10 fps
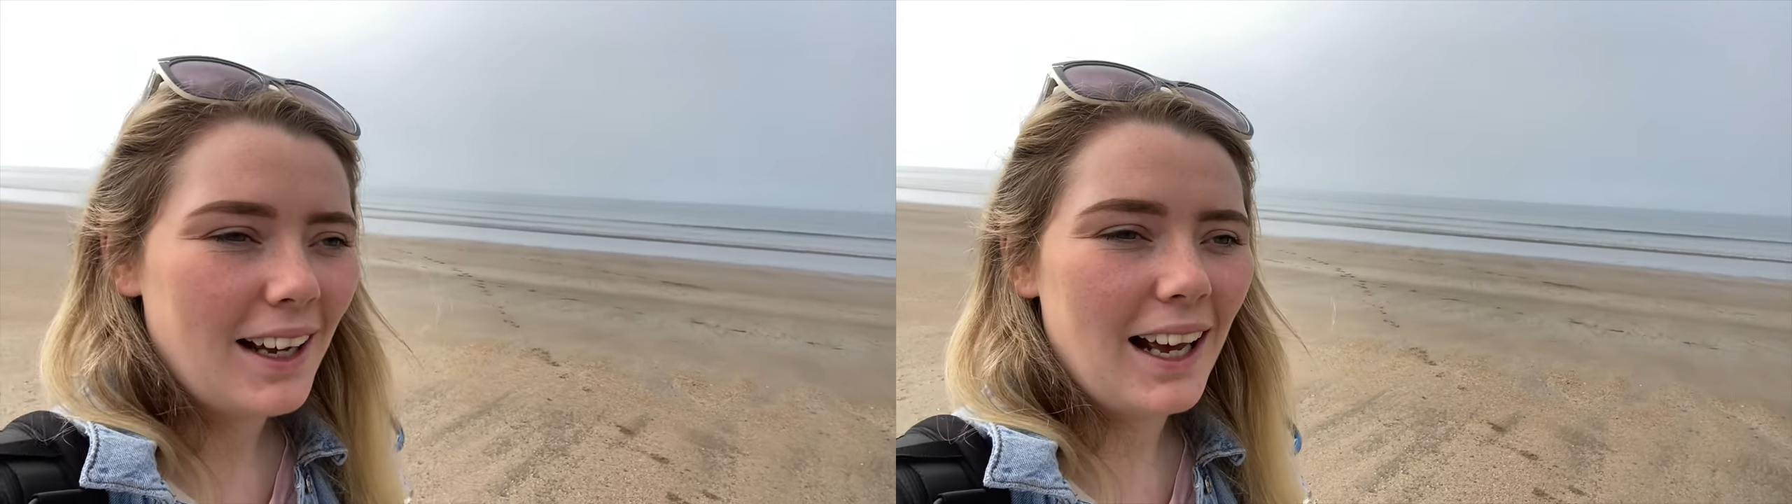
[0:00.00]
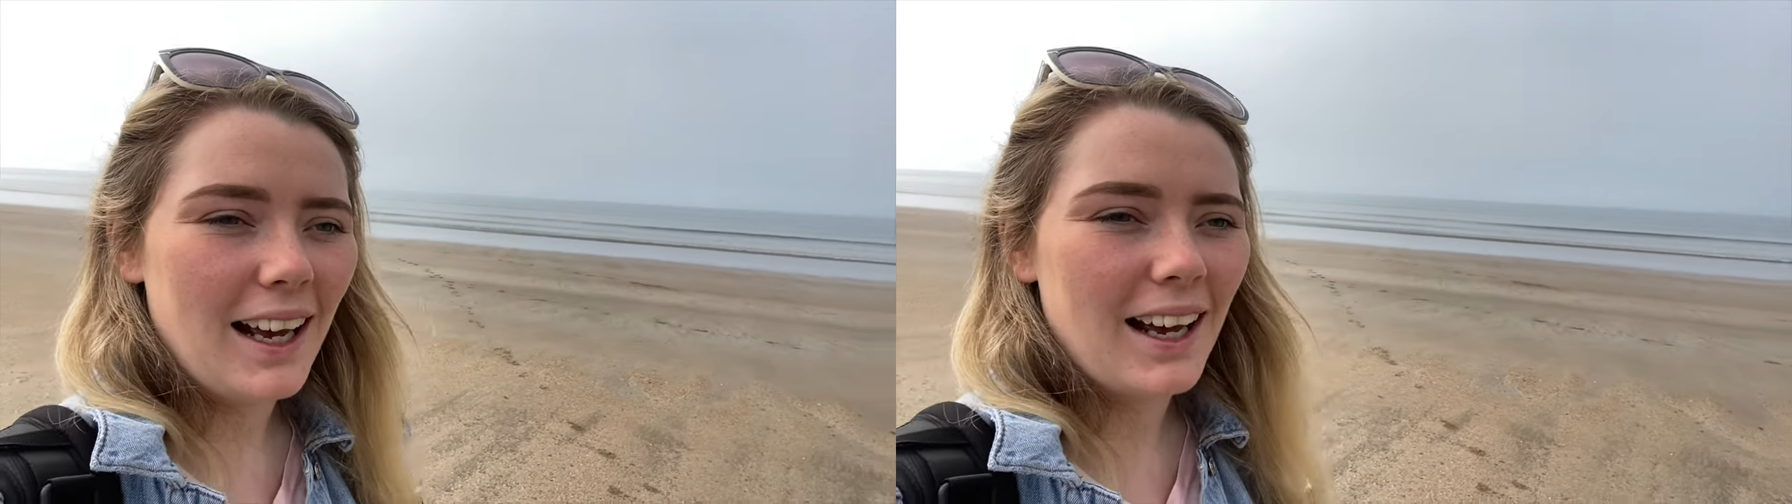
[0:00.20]

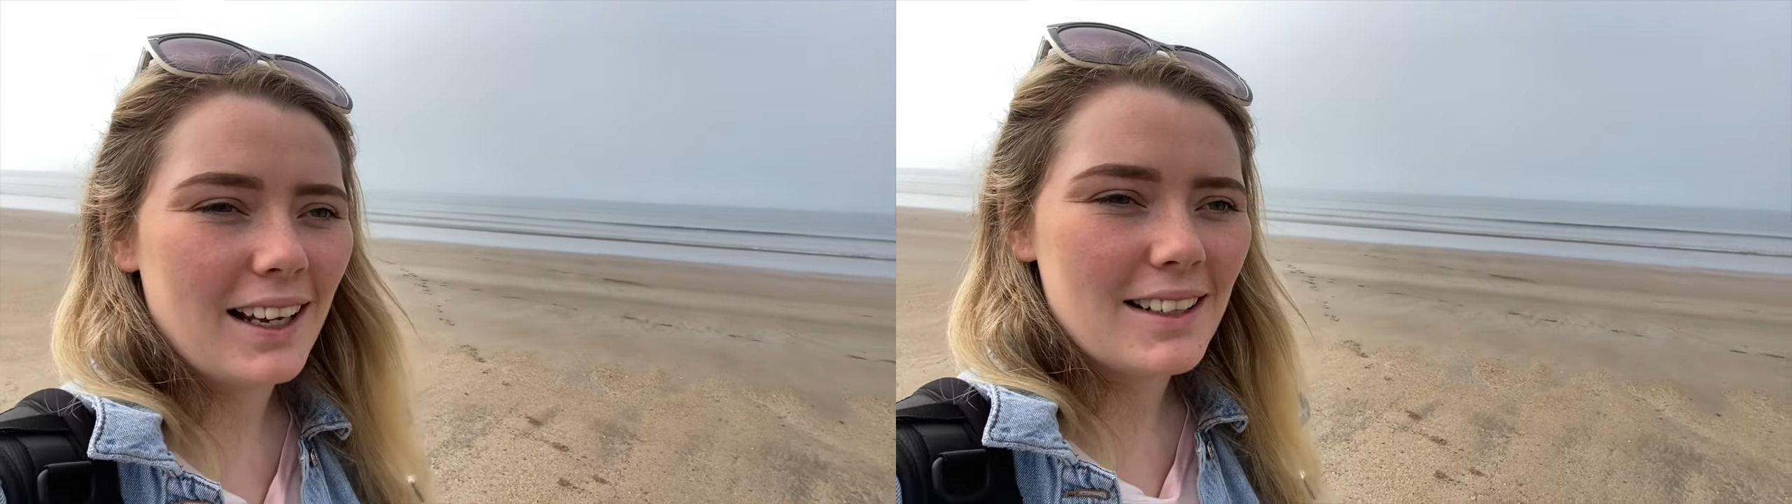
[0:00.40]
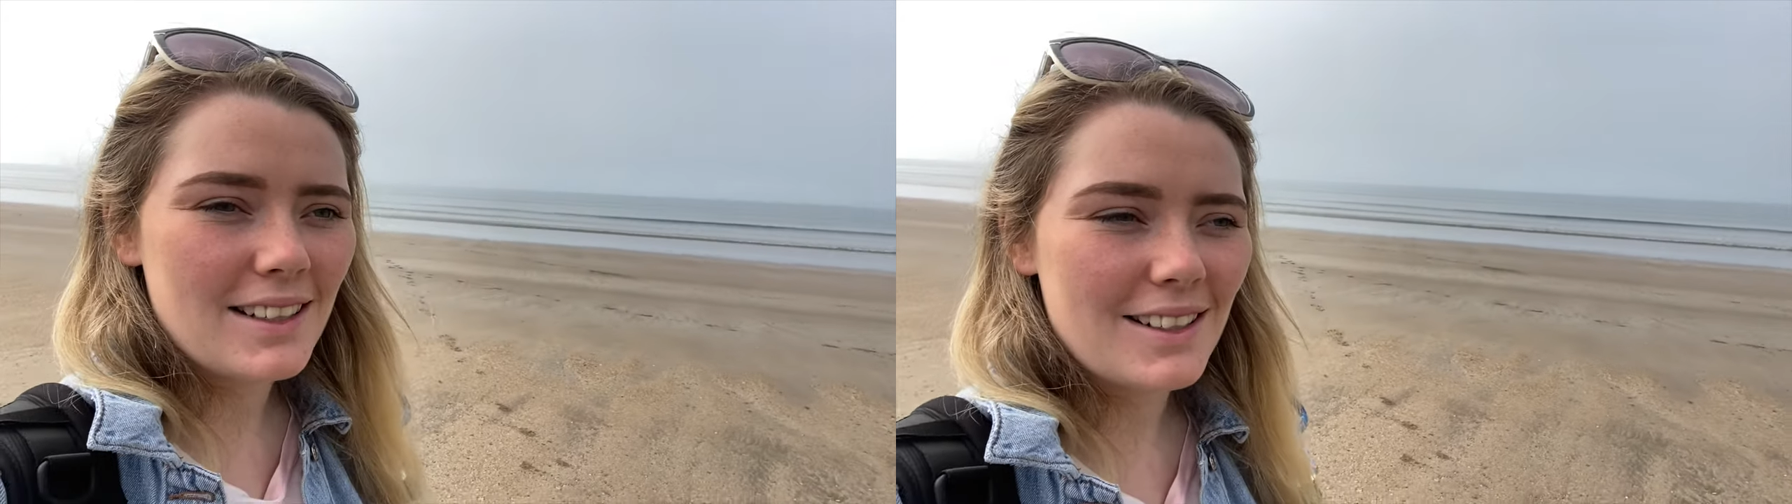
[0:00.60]

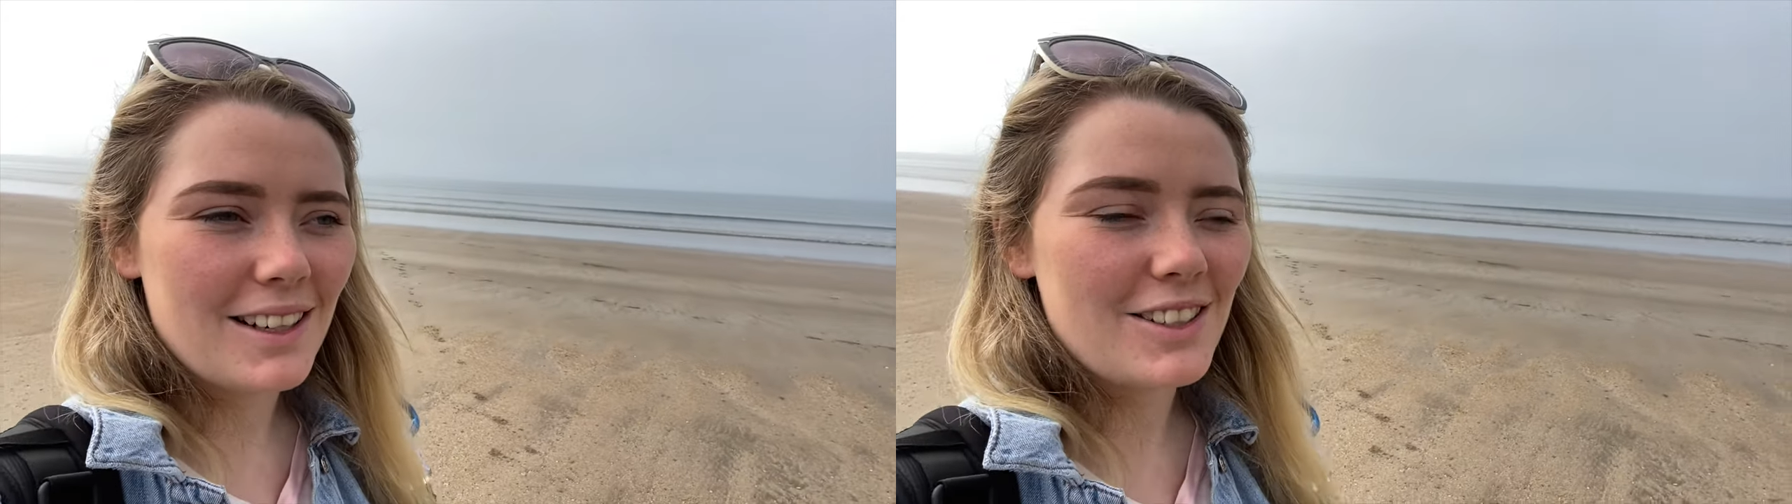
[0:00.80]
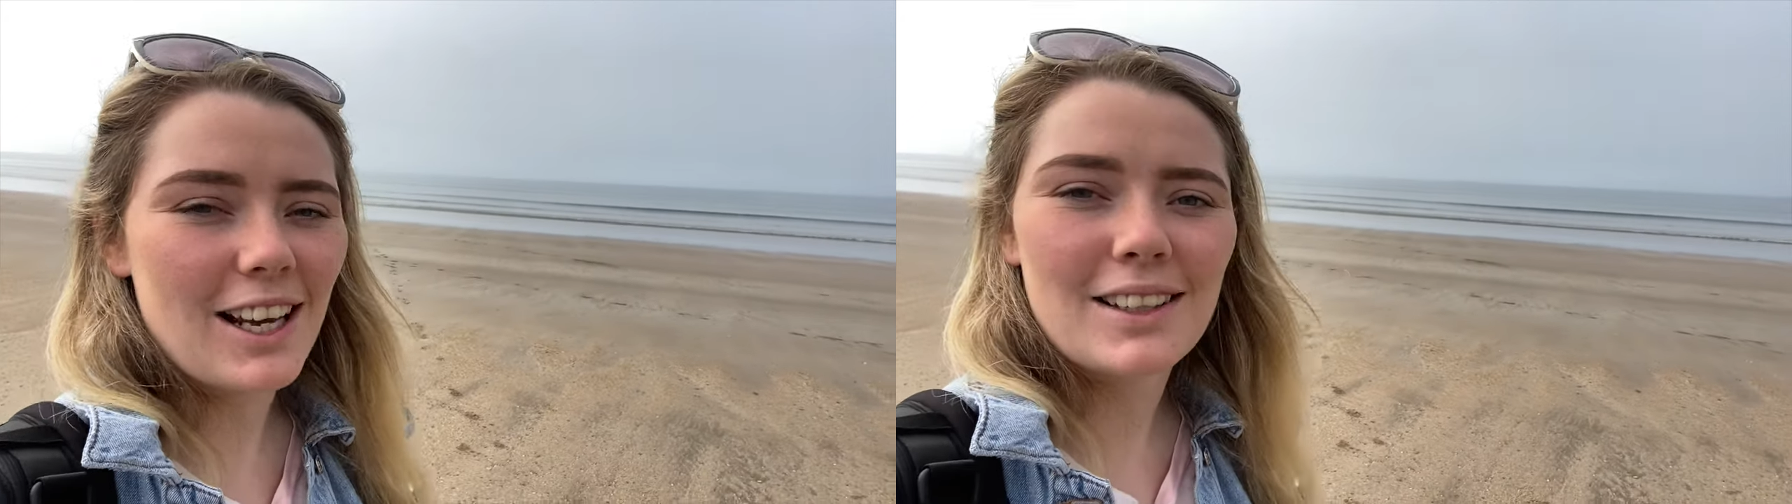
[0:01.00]
and
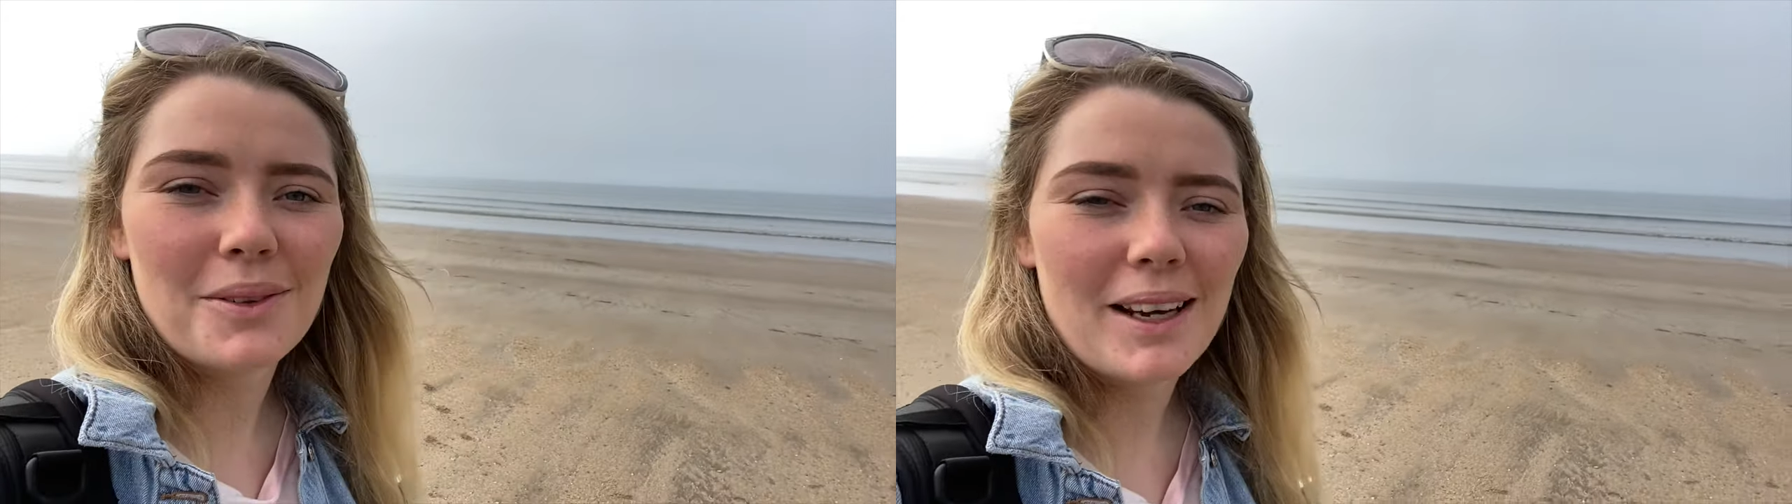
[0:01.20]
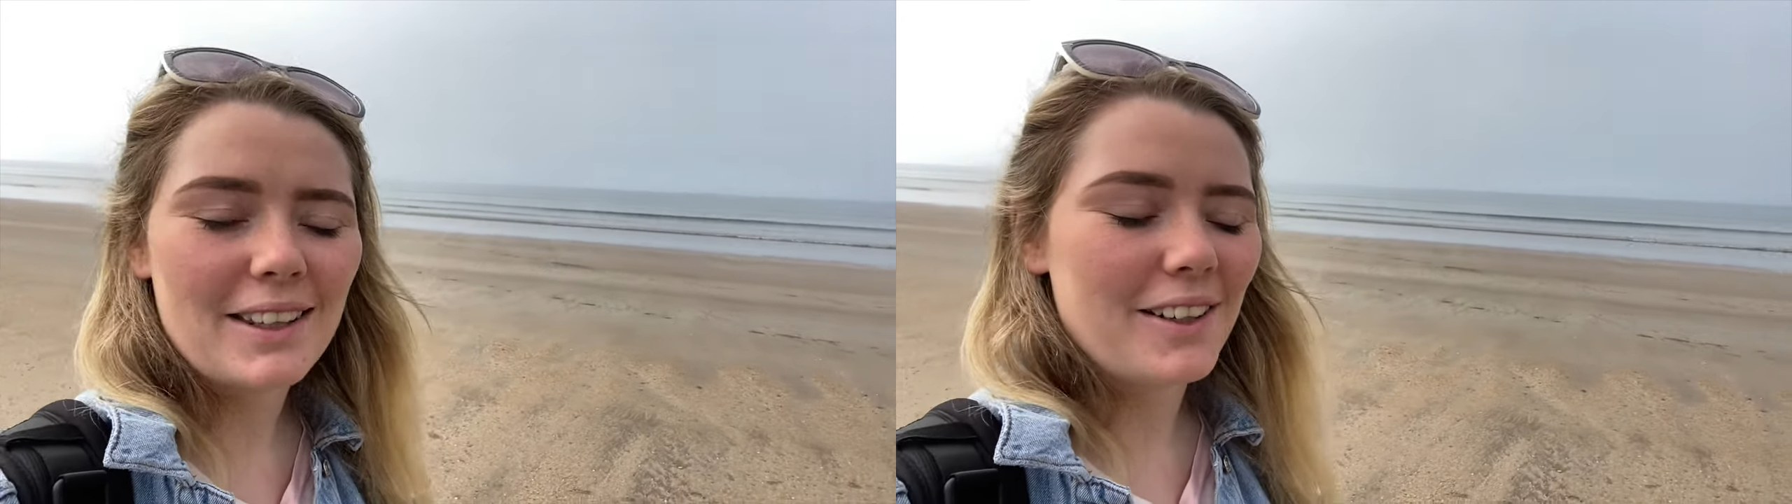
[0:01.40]
checked the
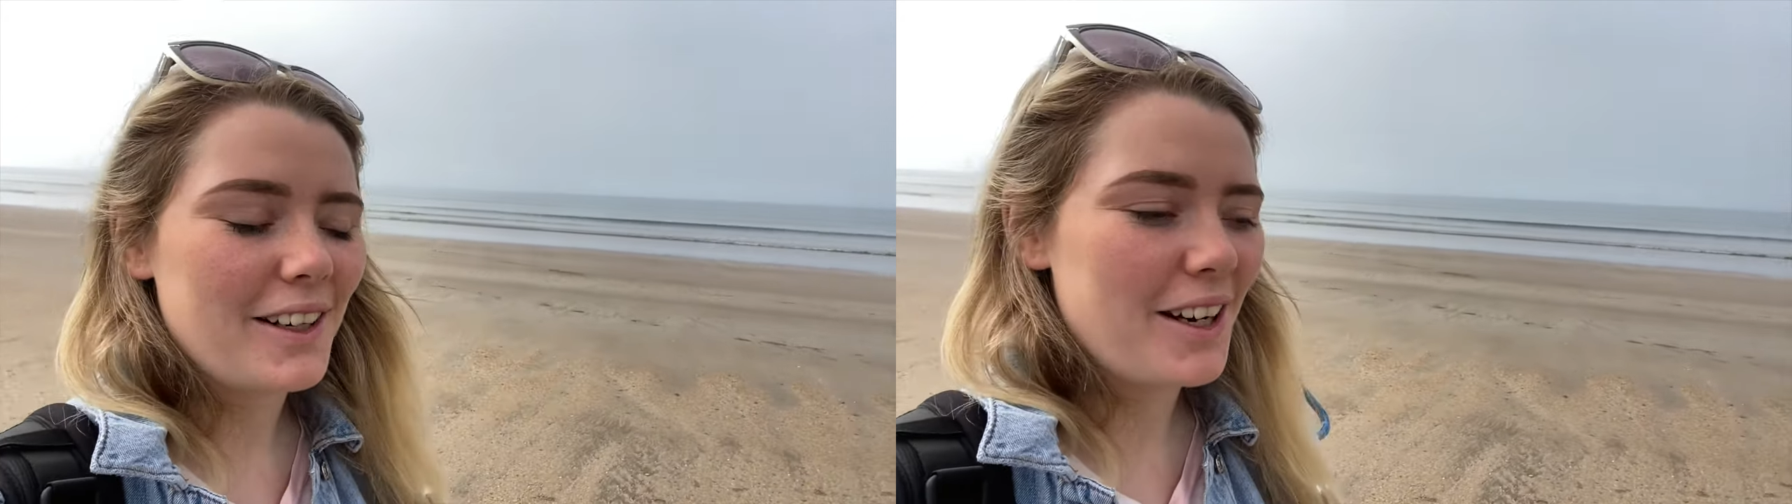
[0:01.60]
weather.